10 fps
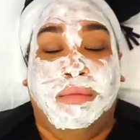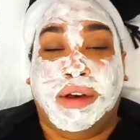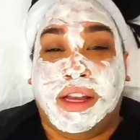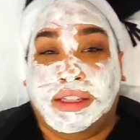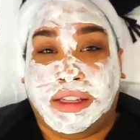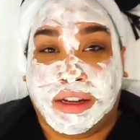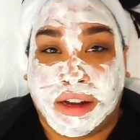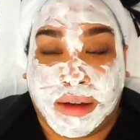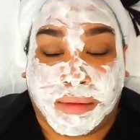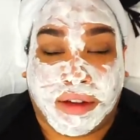But it's to
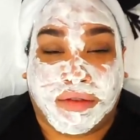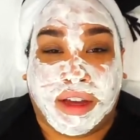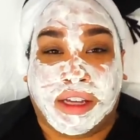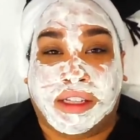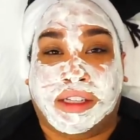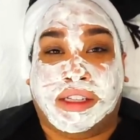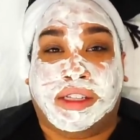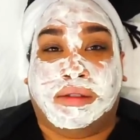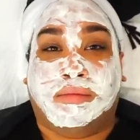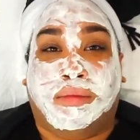numb my
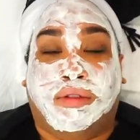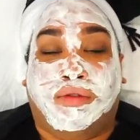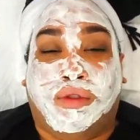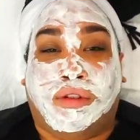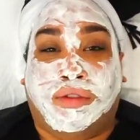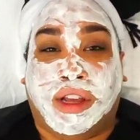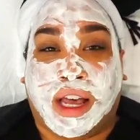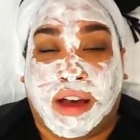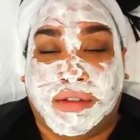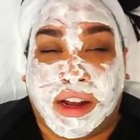face before for like
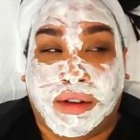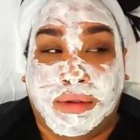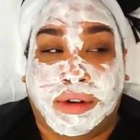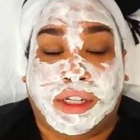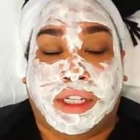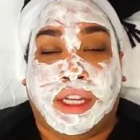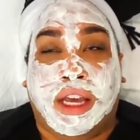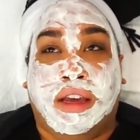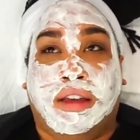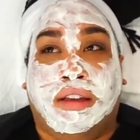half an hour. What did she
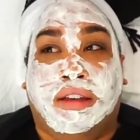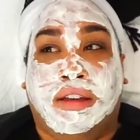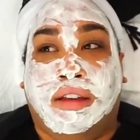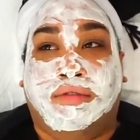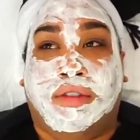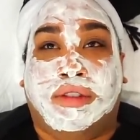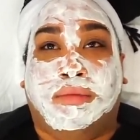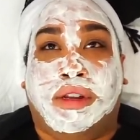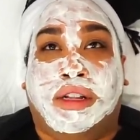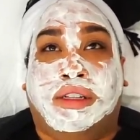say?
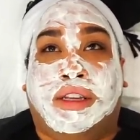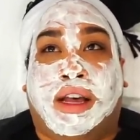15 minutes?